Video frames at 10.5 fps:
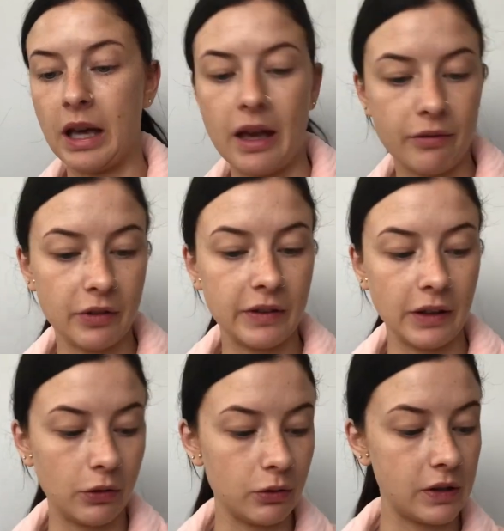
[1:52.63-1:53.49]
every
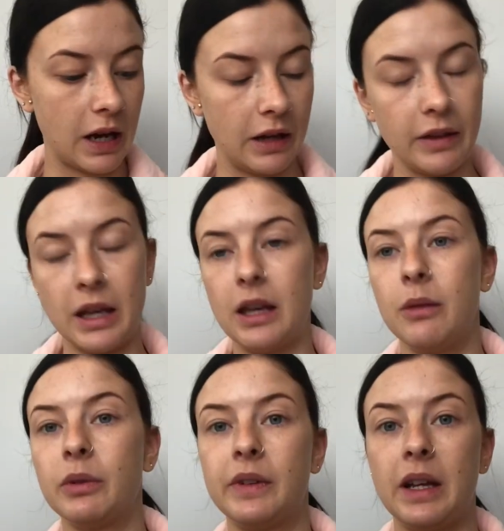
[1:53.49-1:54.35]
single day that he
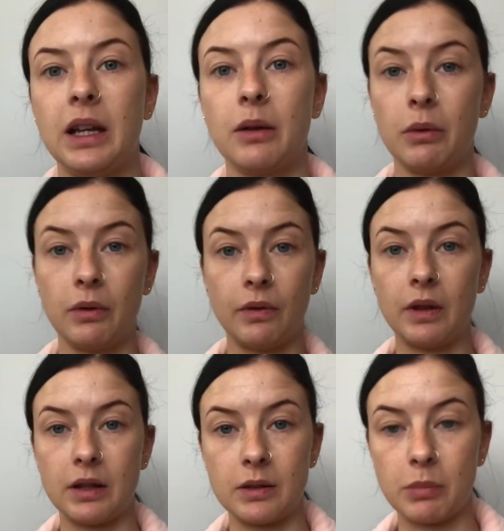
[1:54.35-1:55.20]
was dealing with
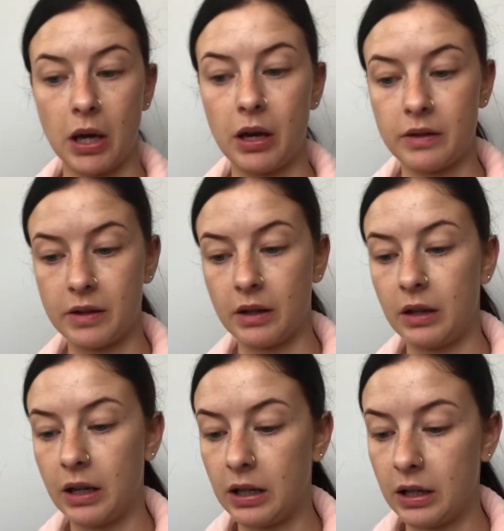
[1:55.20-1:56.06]
this
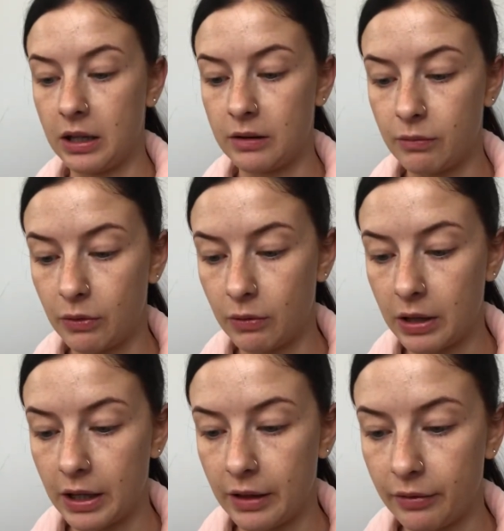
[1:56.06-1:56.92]
person in his real
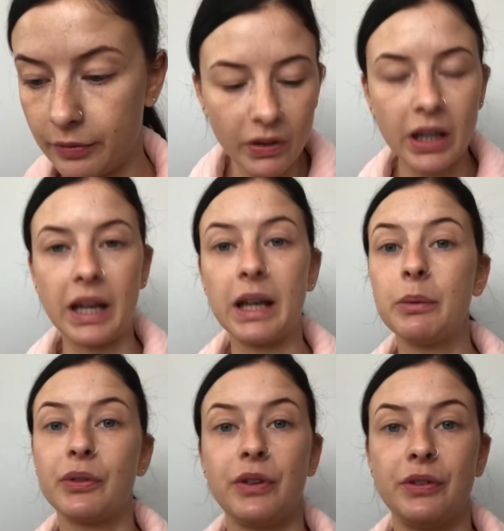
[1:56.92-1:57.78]
life. He
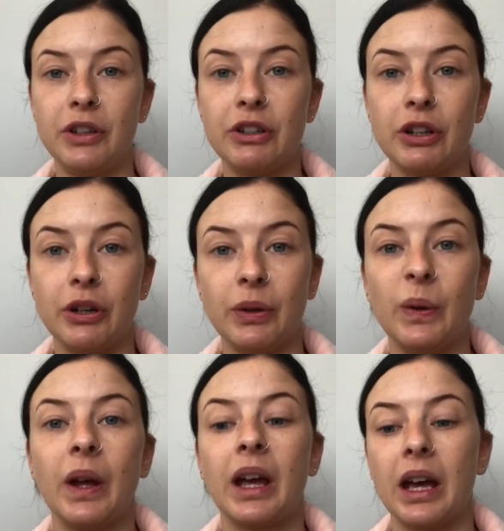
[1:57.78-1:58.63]
was 52
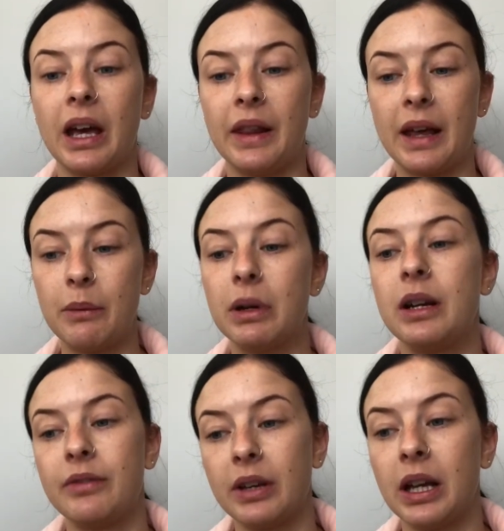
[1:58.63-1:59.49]
and they were
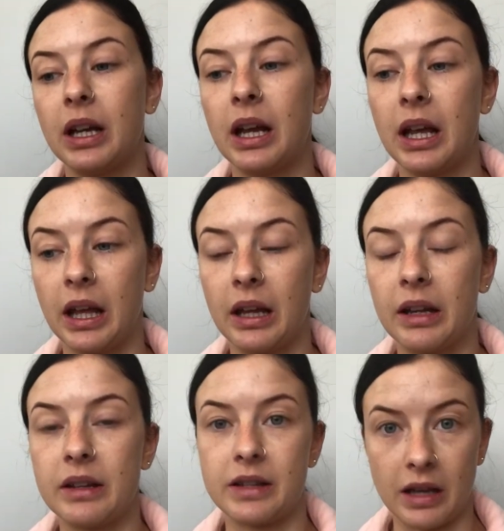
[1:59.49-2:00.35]
living
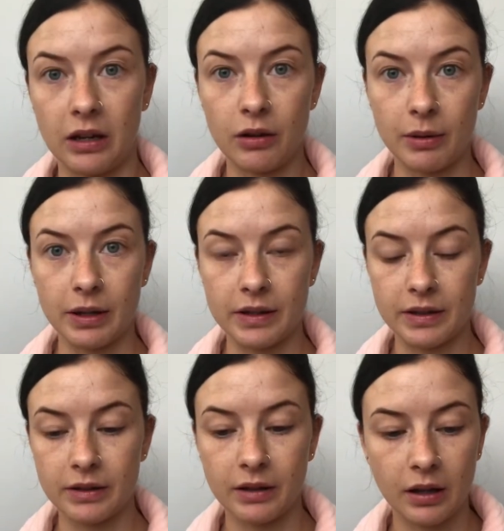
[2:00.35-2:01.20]
in St. Louis.
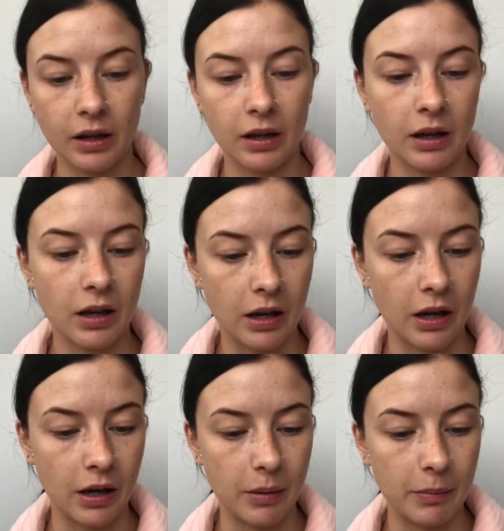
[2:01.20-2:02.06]

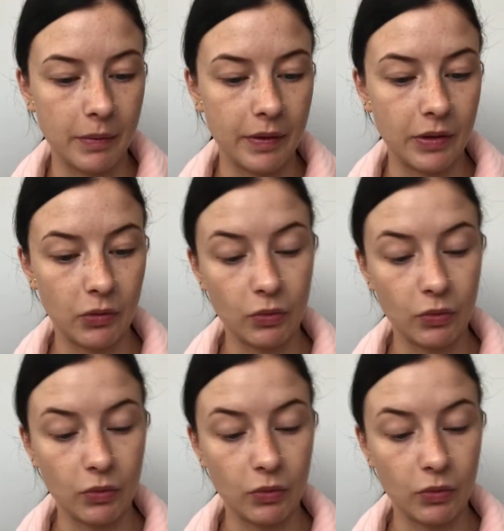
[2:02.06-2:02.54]
The